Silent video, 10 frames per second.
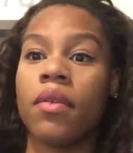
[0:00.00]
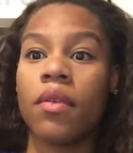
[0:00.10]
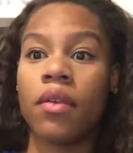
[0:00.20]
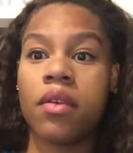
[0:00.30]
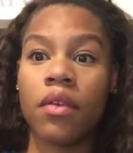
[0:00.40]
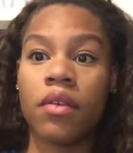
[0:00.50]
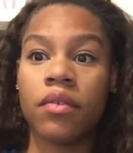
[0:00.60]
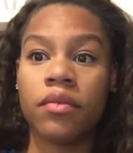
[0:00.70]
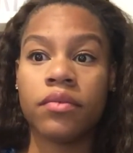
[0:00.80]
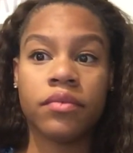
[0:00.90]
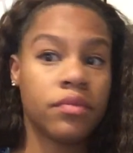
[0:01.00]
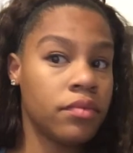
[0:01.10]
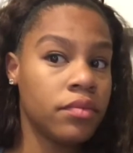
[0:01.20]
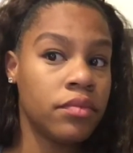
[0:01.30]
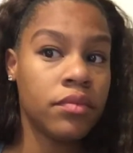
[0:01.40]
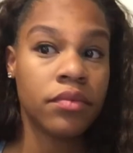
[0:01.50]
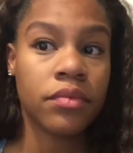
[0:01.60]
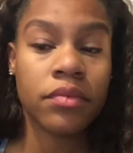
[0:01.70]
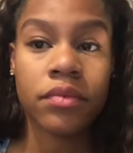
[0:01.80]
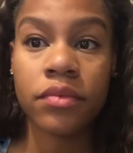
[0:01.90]

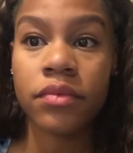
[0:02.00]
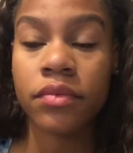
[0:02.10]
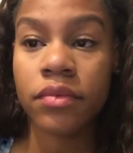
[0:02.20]
(no one is talking)